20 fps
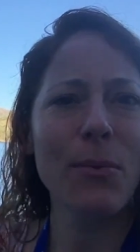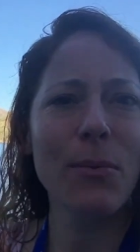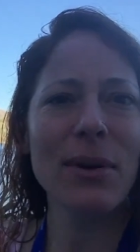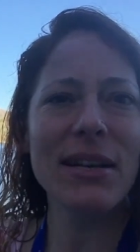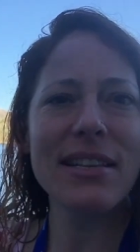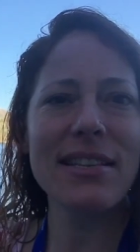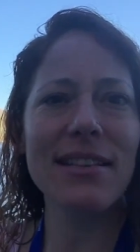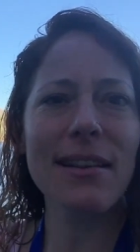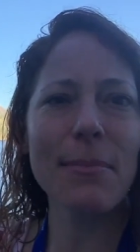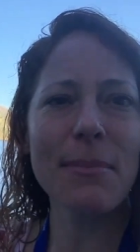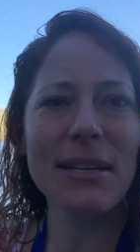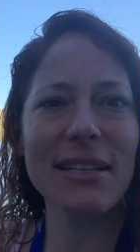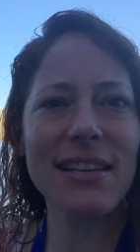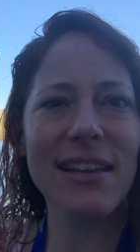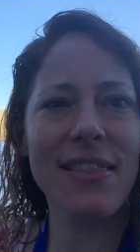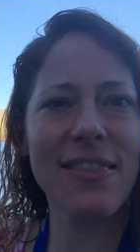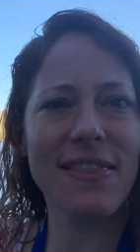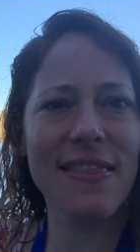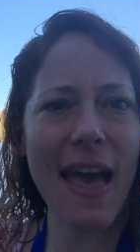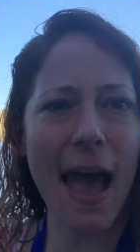we
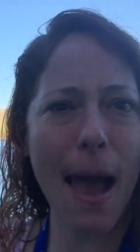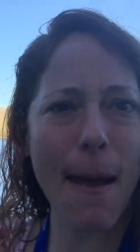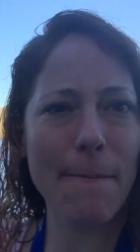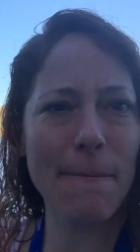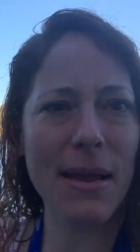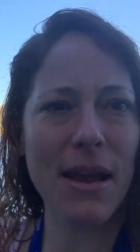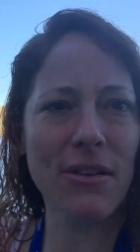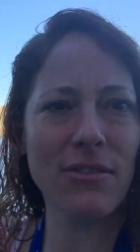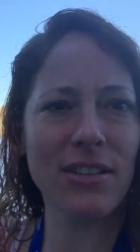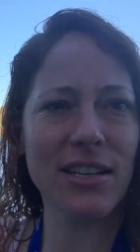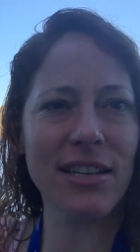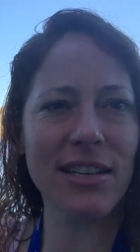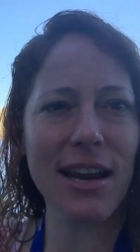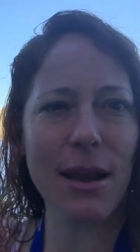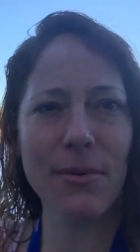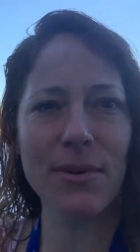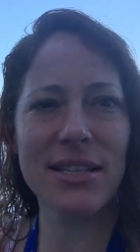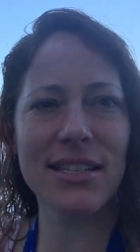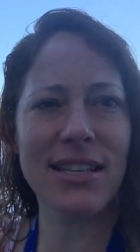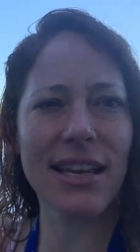summited that mountain.
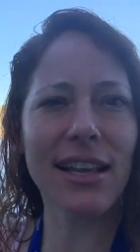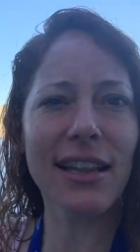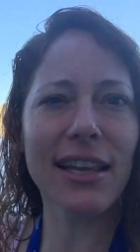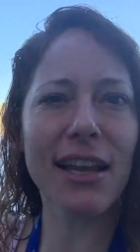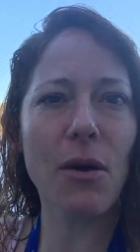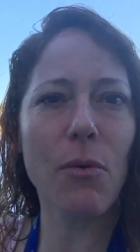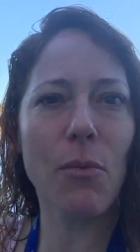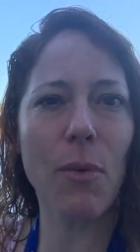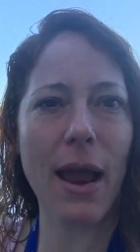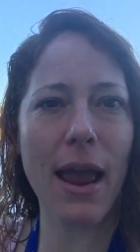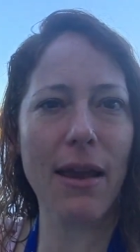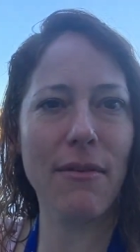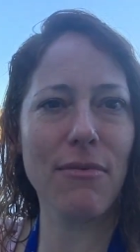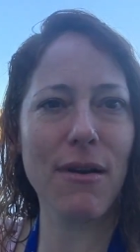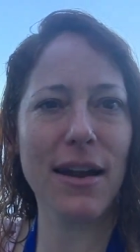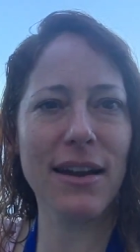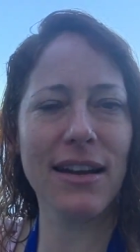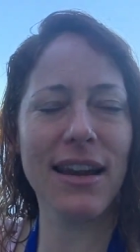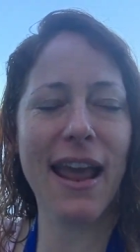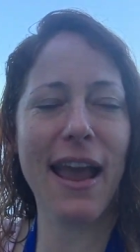Now we're sailing away
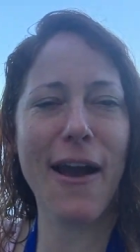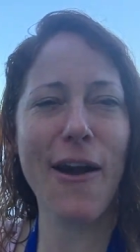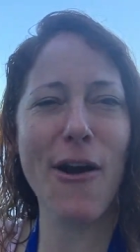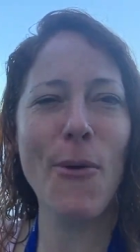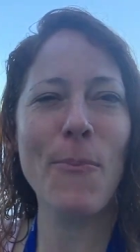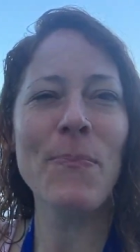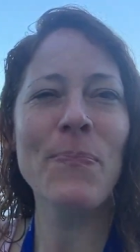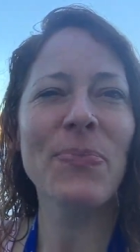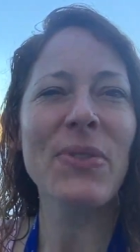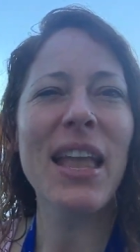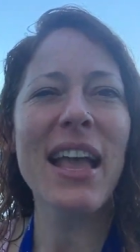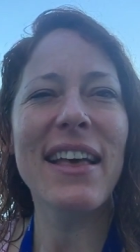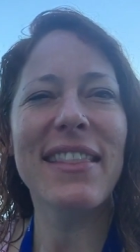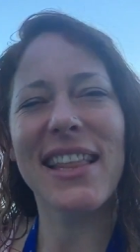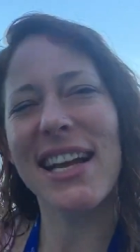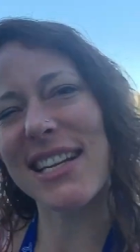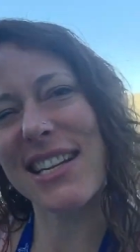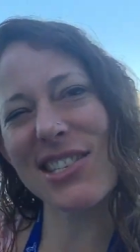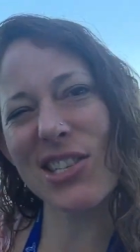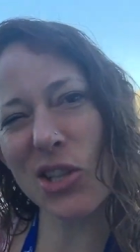right now.
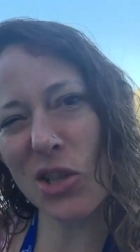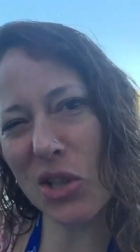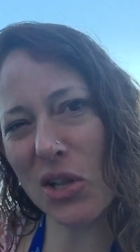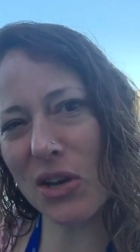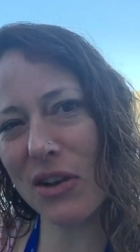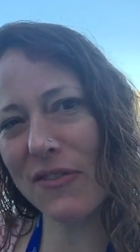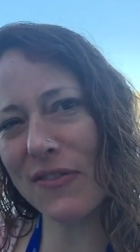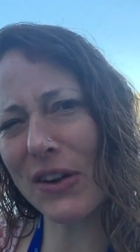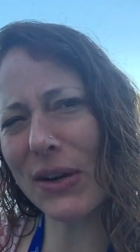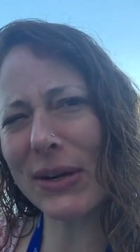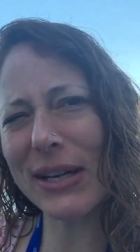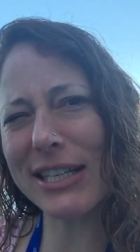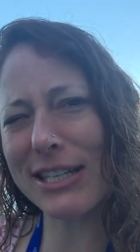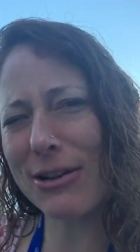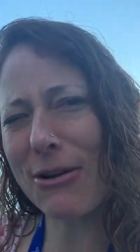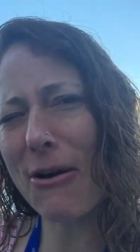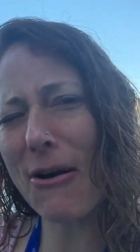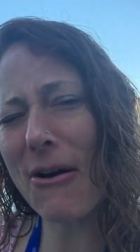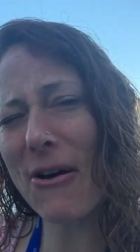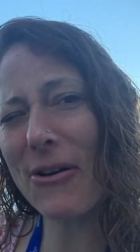That doesn't look very
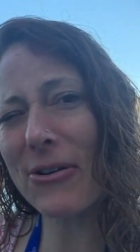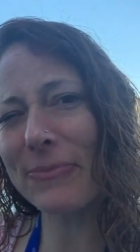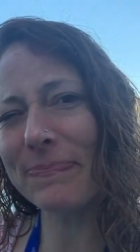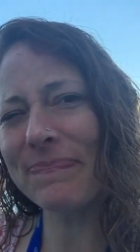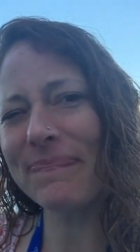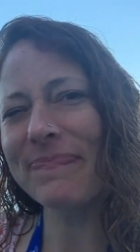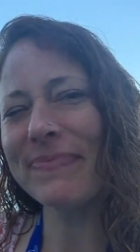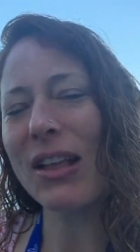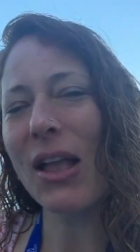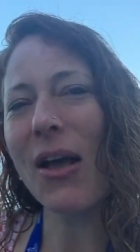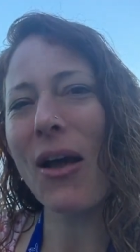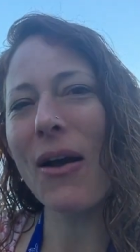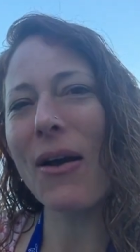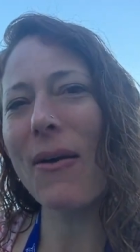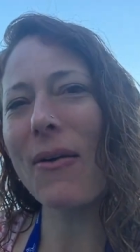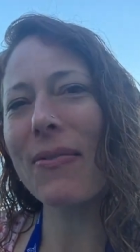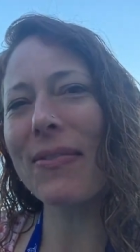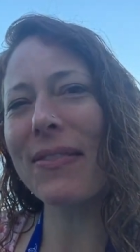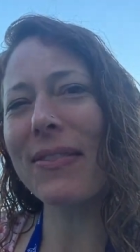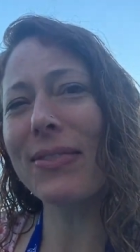tall,
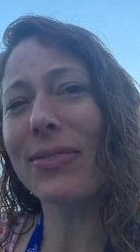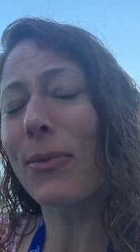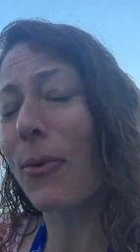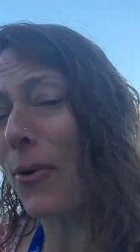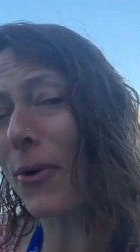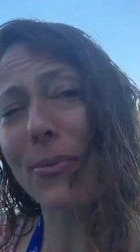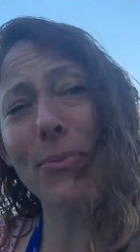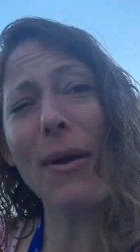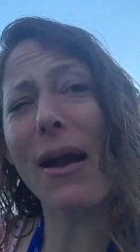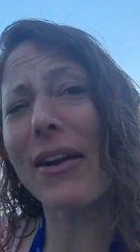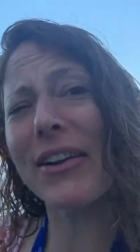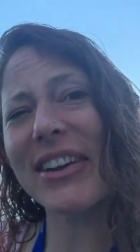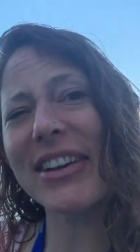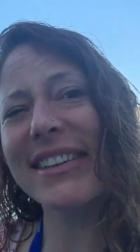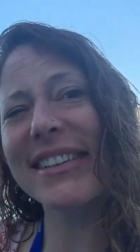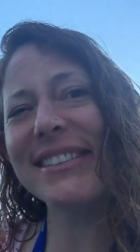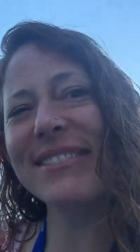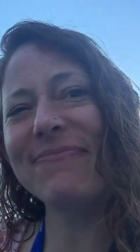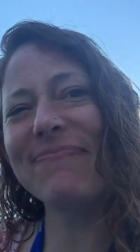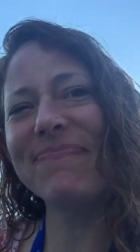nor
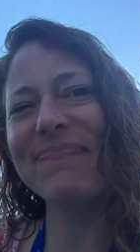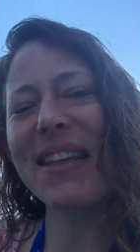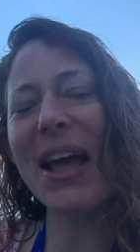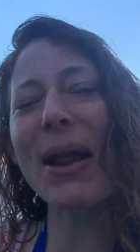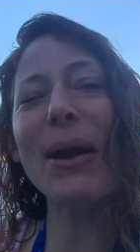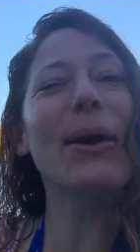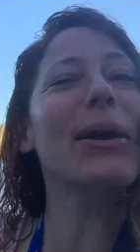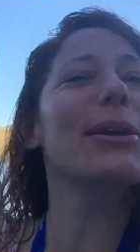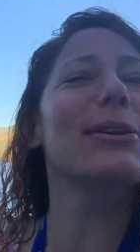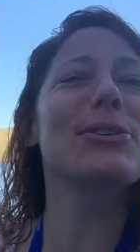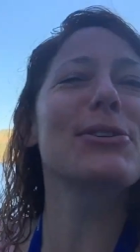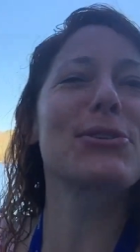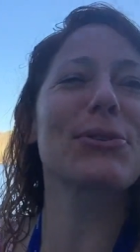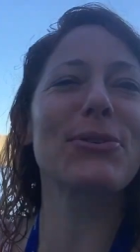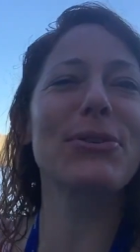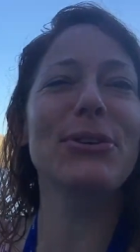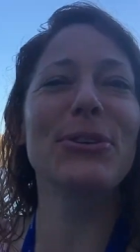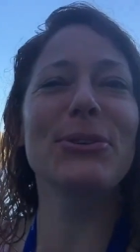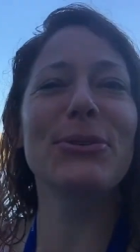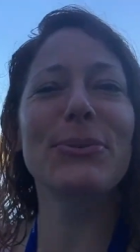rugged, and I
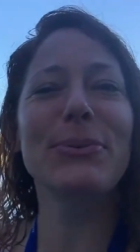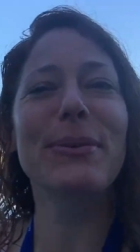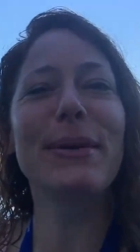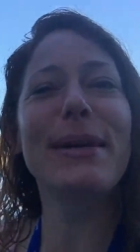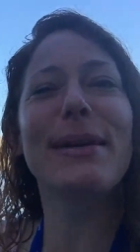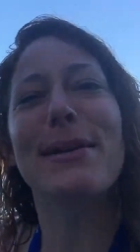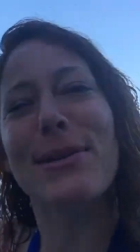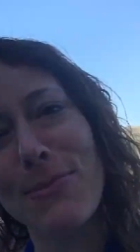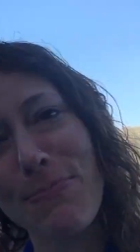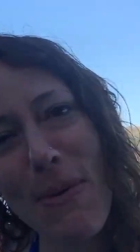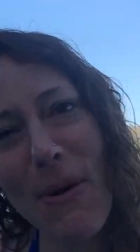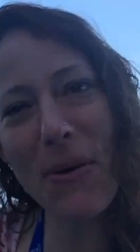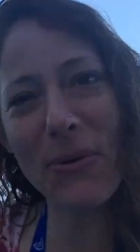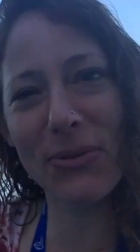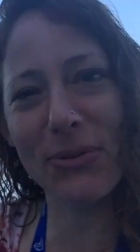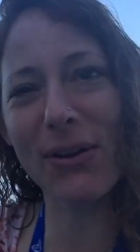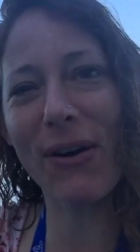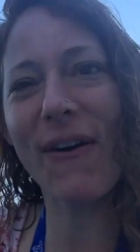assure you it is both